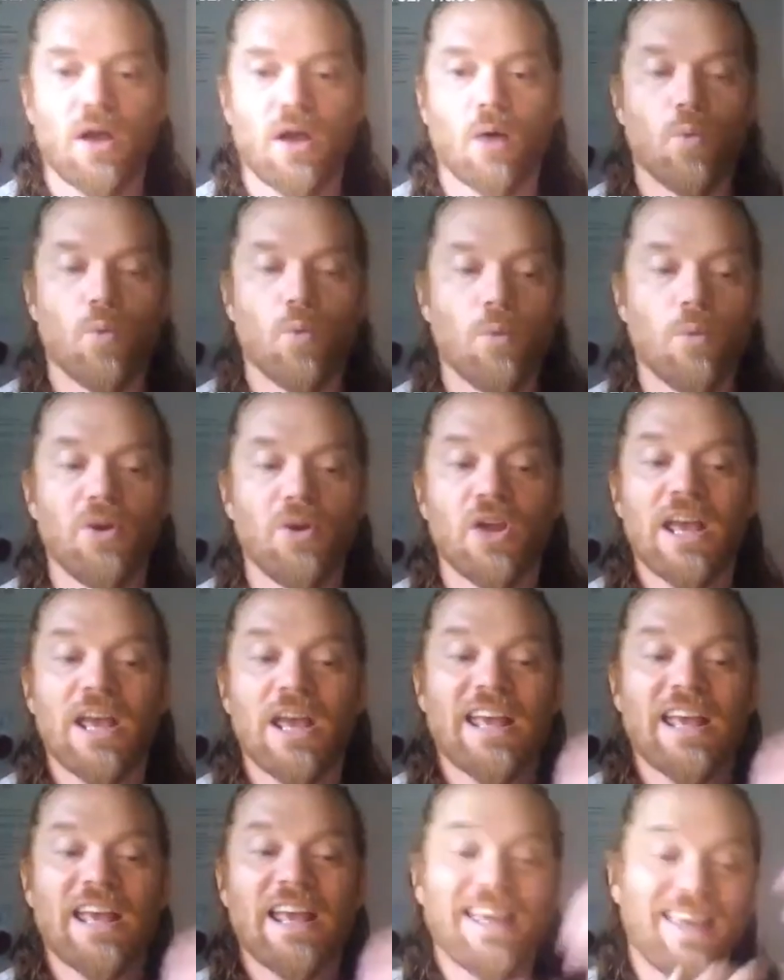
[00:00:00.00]
a woman
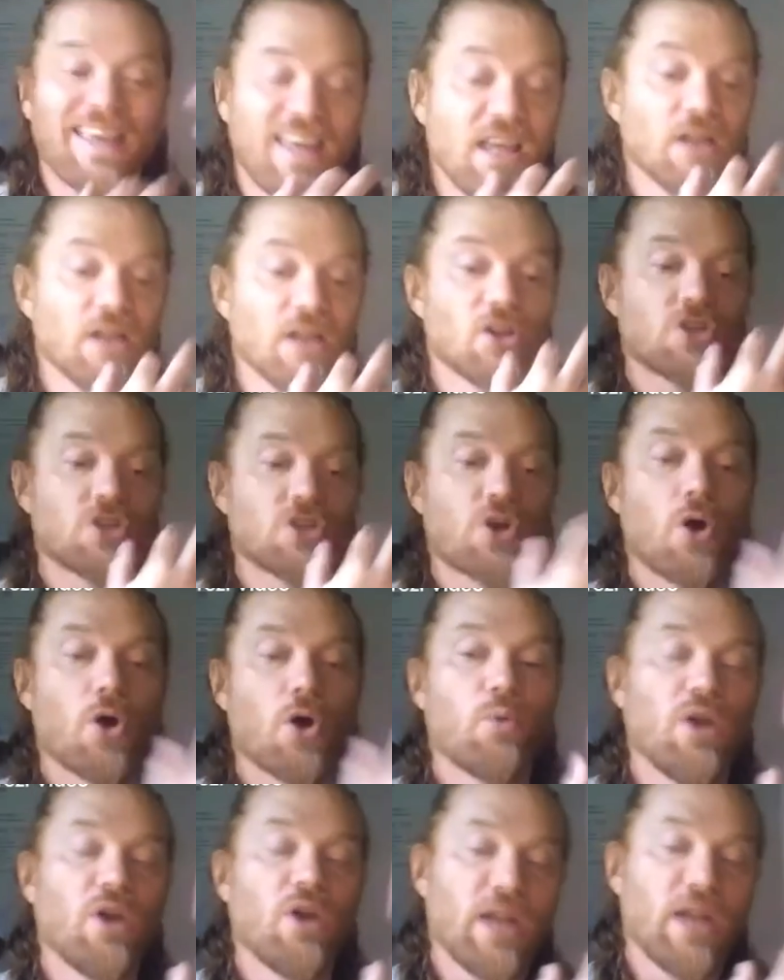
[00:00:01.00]
heals her
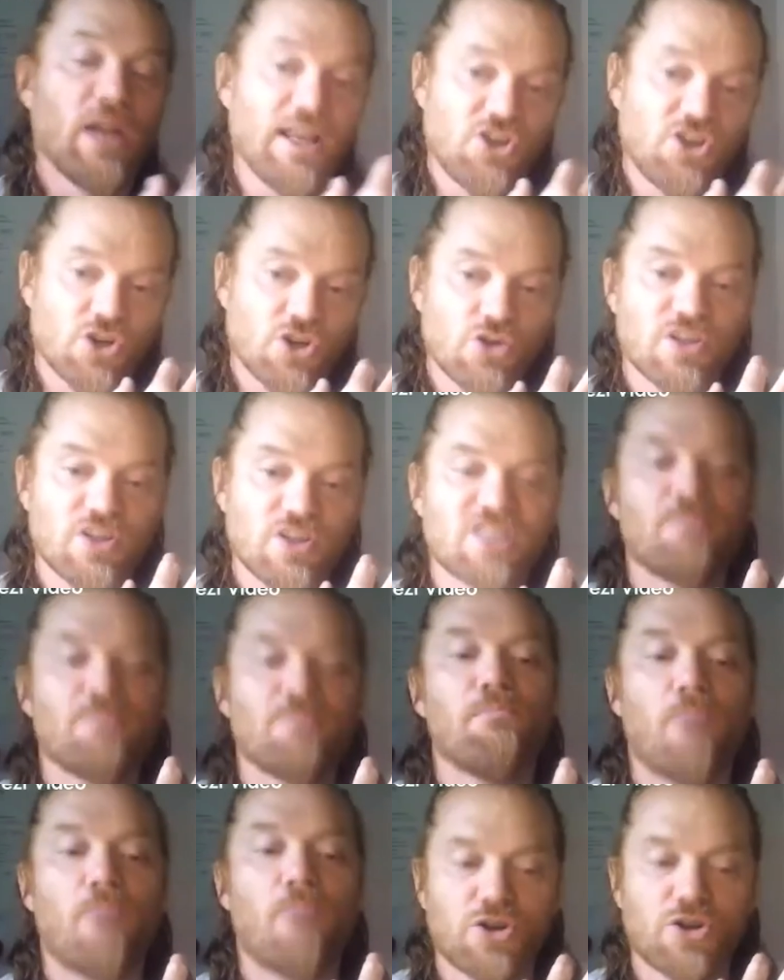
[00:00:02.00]
relation to this
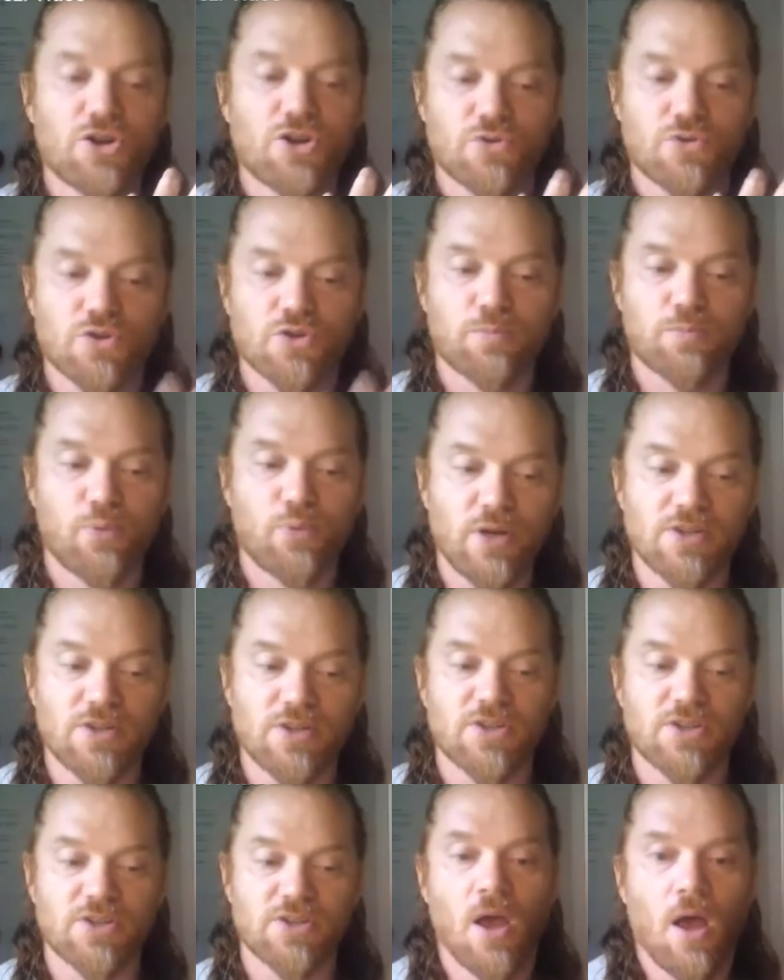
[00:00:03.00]
monstrous
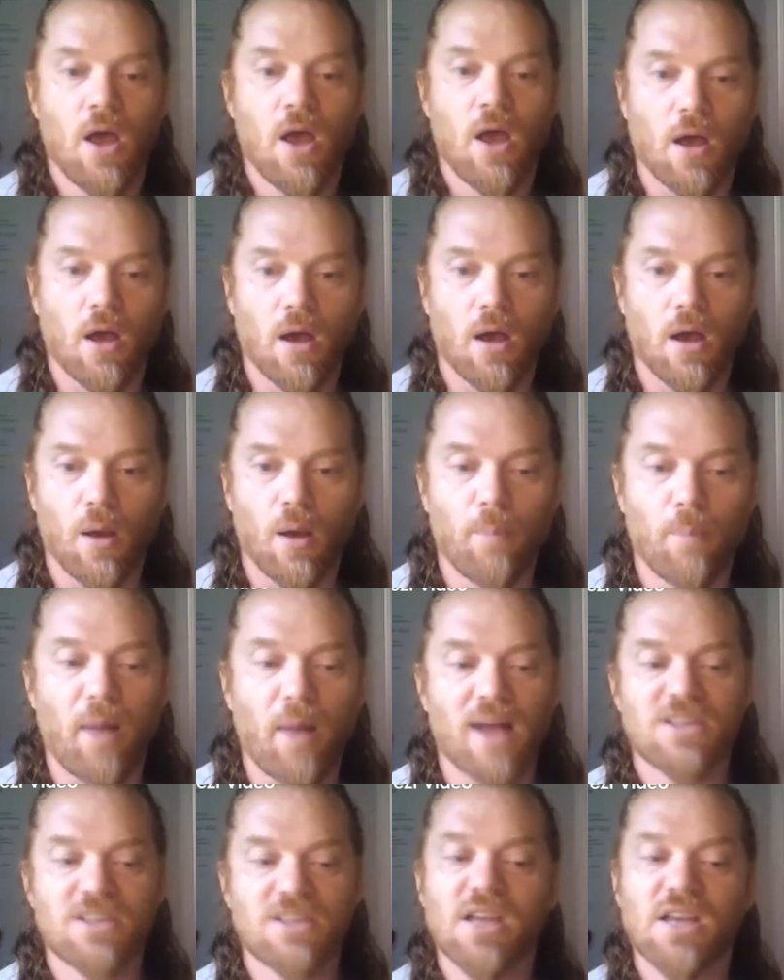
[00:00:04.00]
prince
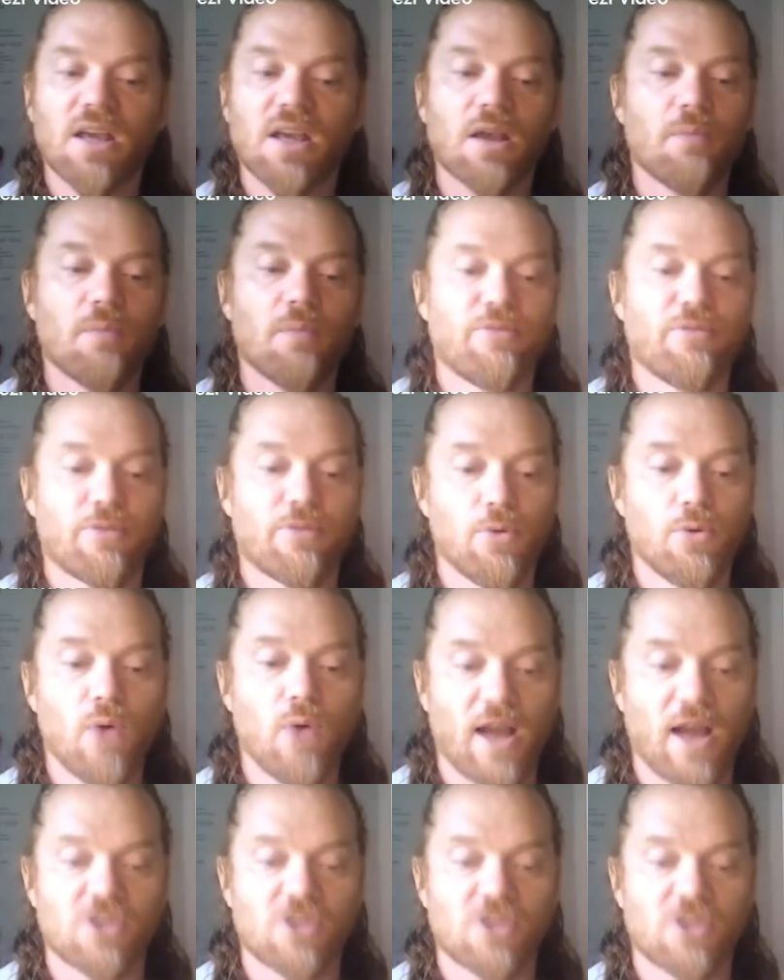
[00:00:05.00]
by taking him through
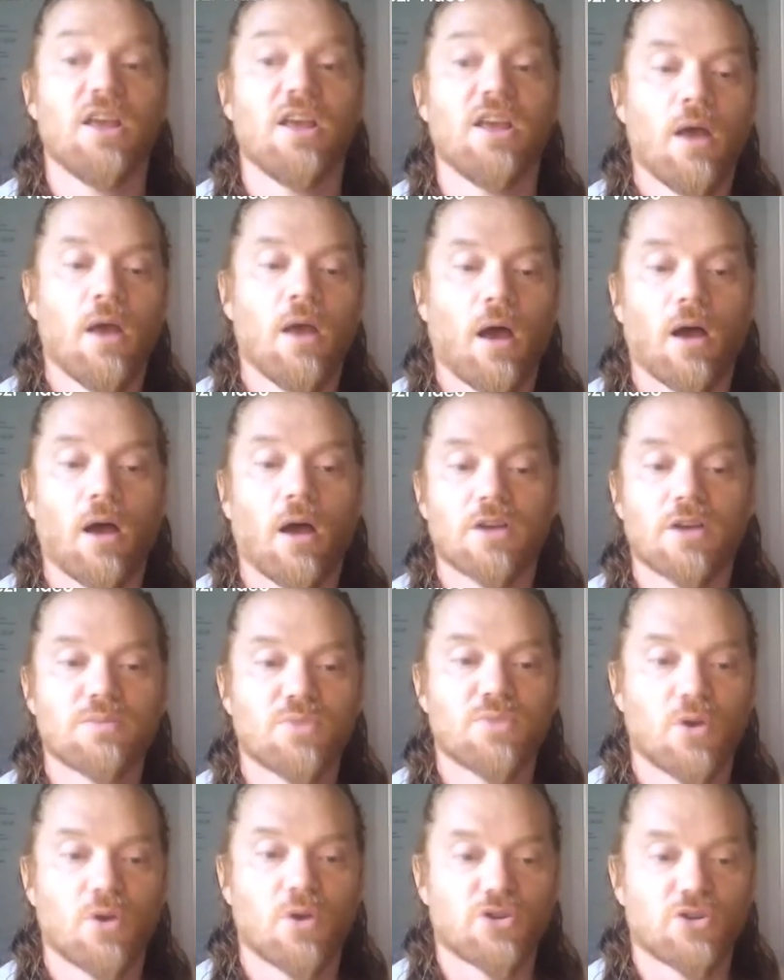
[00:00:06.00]
actually
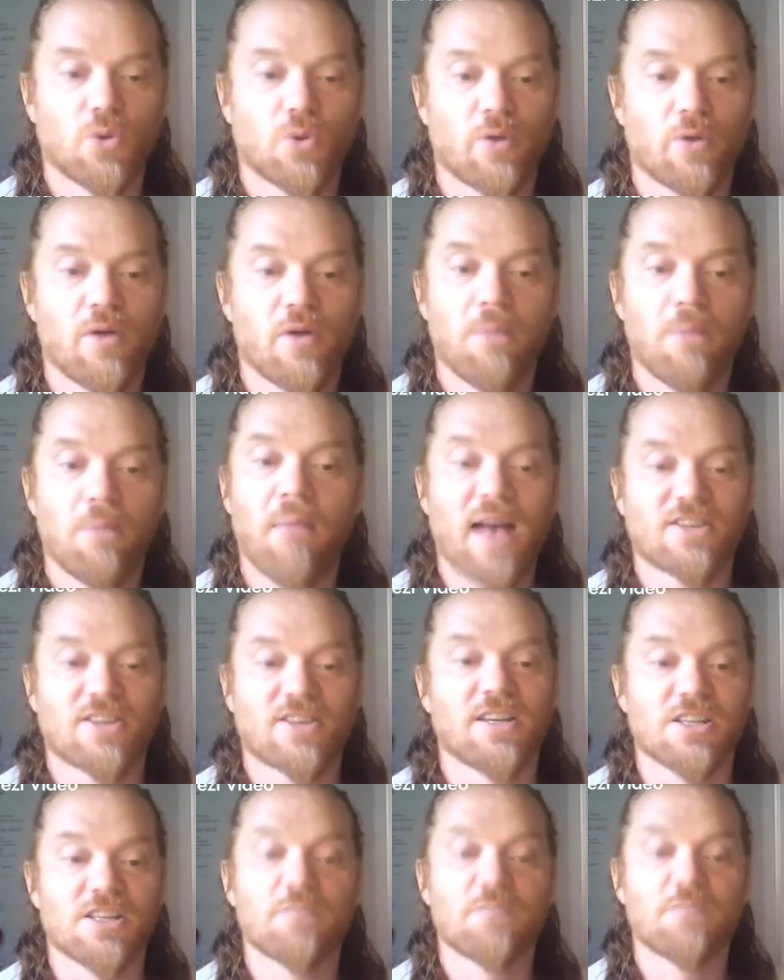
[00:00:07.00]
sort of
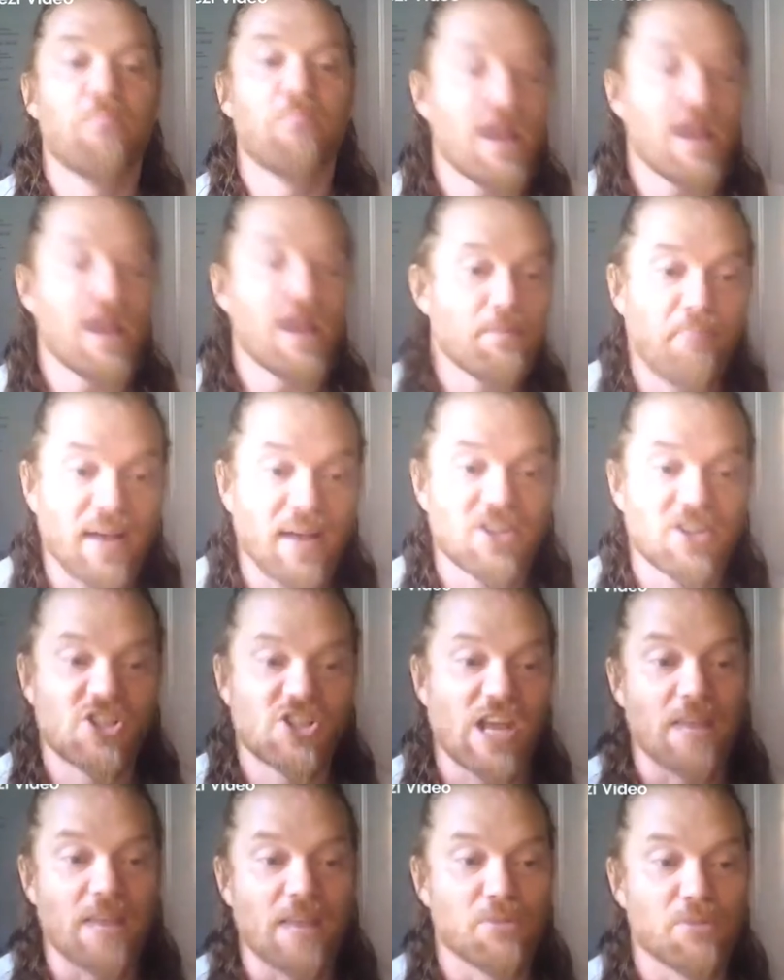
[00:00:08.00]
masochist bed
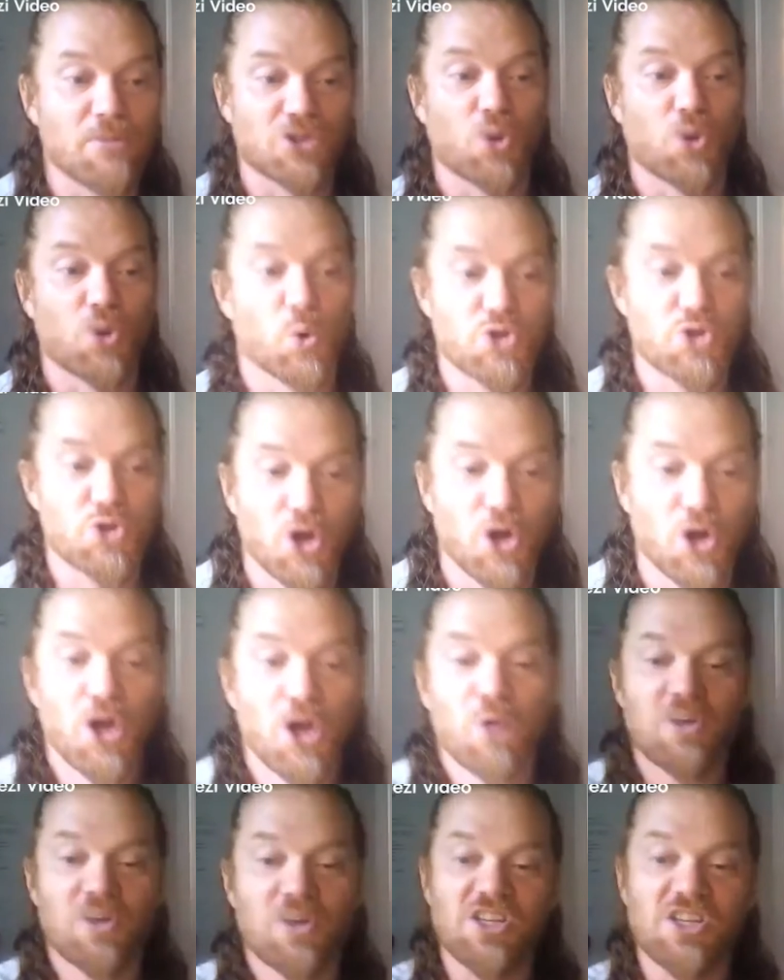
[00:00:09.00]
chamber torture
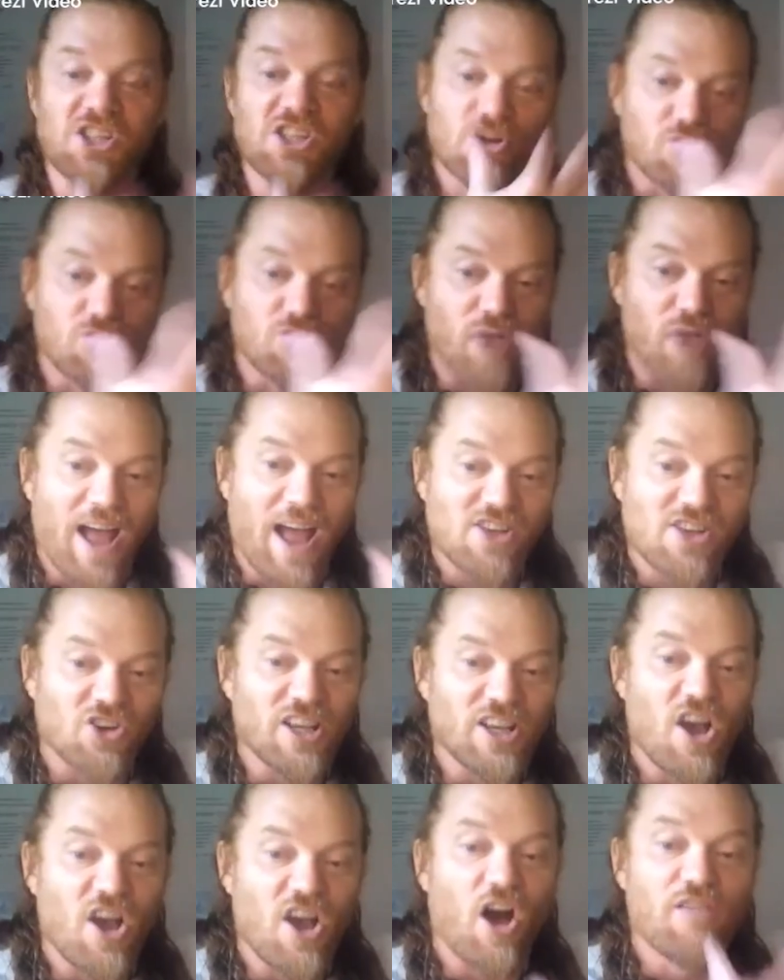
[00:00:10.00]
as she's
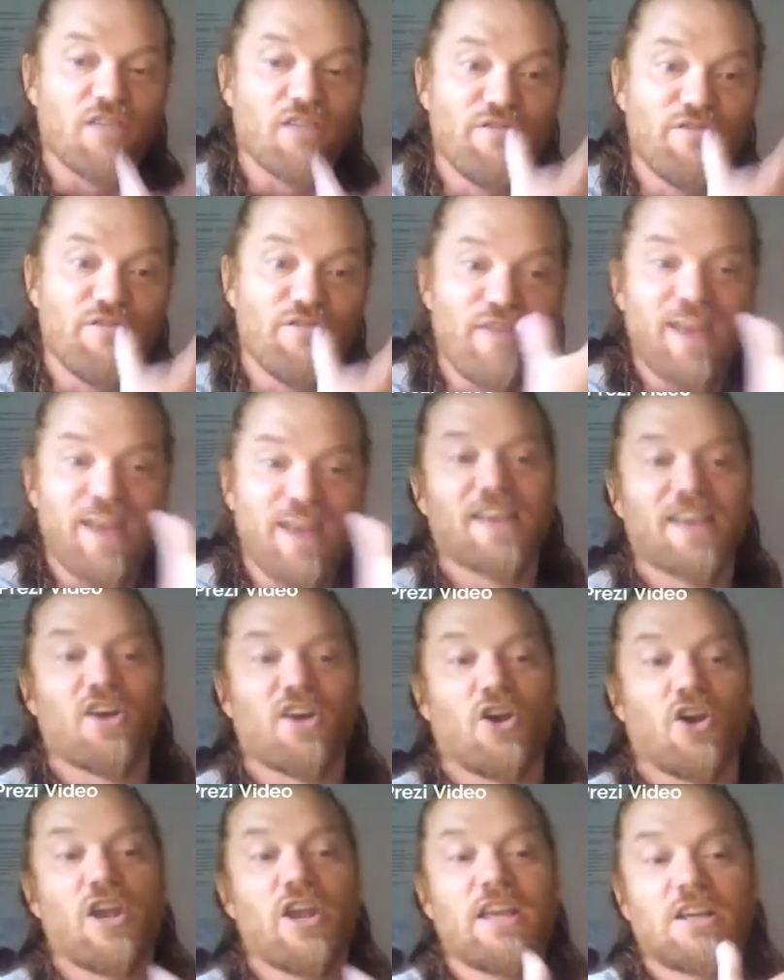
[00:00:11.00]
gradually unveiling
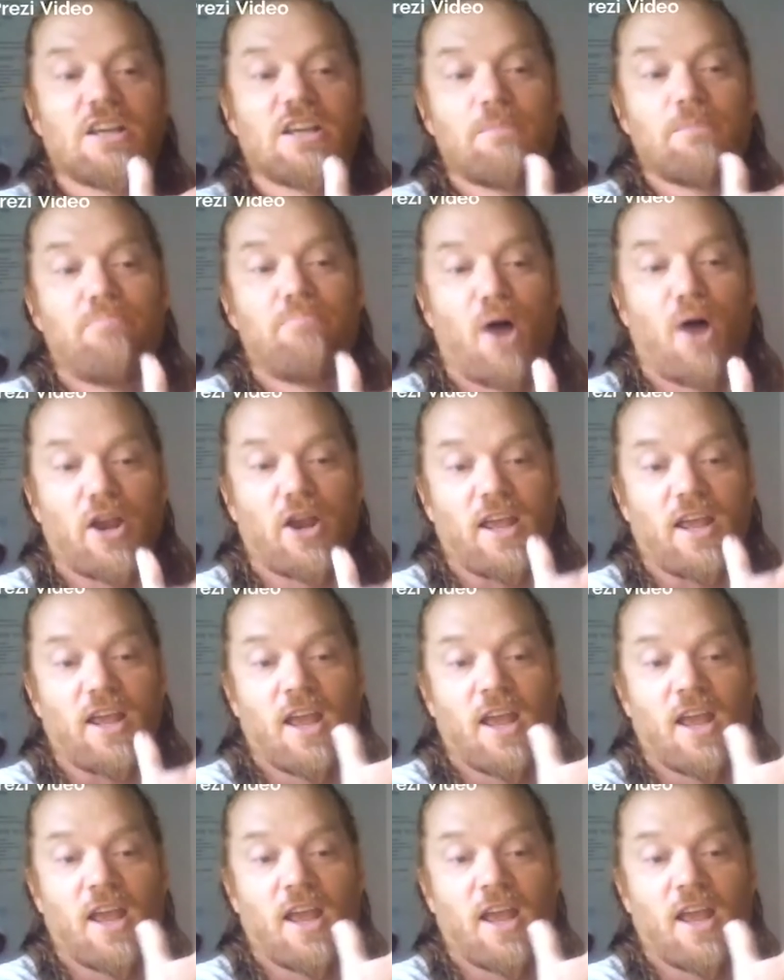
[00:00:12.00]
her naked body